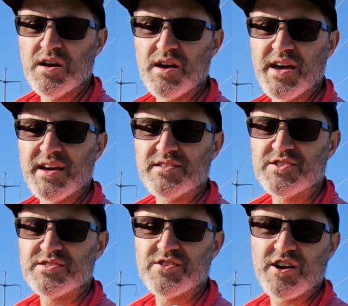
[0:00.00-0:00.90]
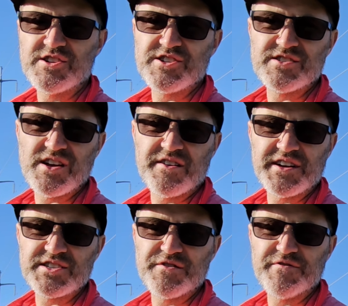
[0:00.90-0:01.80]
and just charged us all an
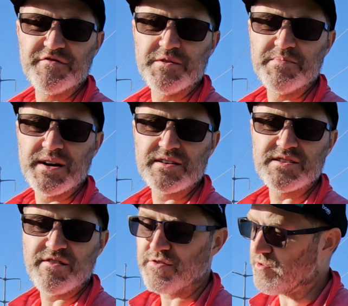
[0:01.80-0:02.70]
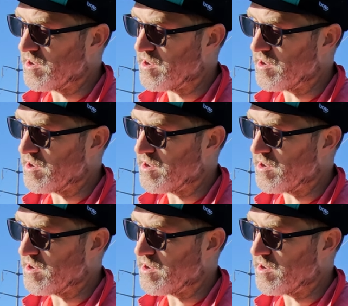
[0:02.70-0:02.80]
extra $50 and thrown